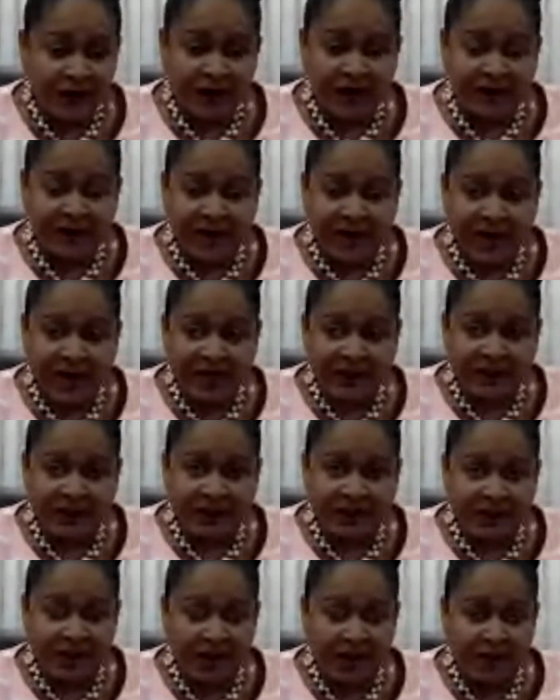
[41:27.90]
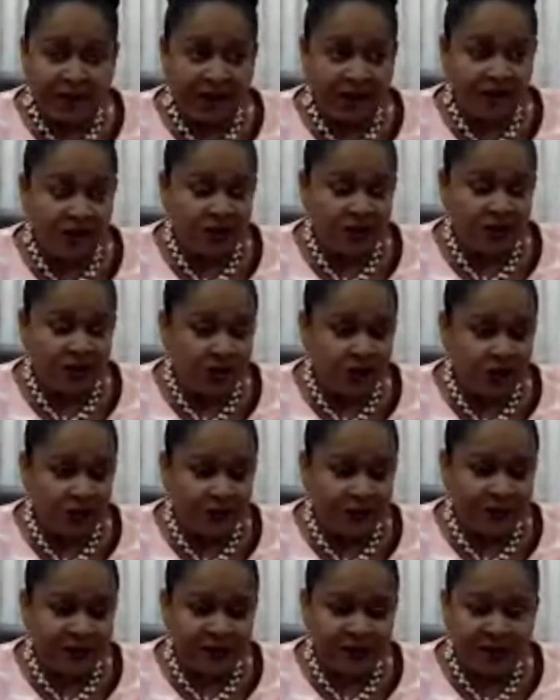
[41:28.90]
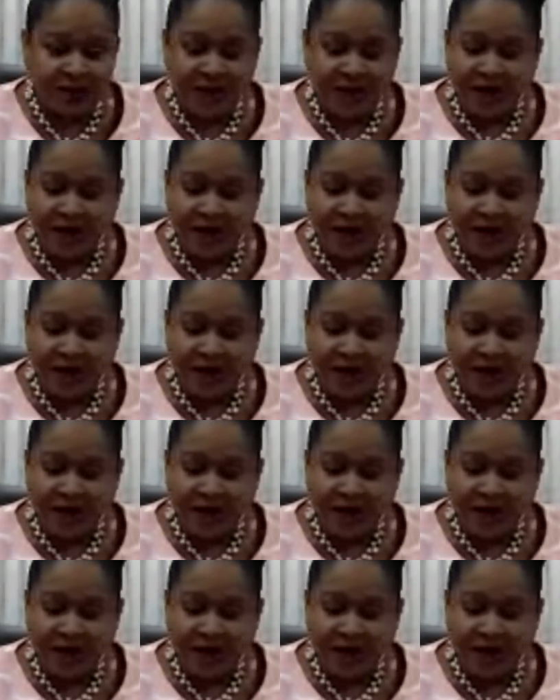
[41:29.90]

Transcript: that has um, internships,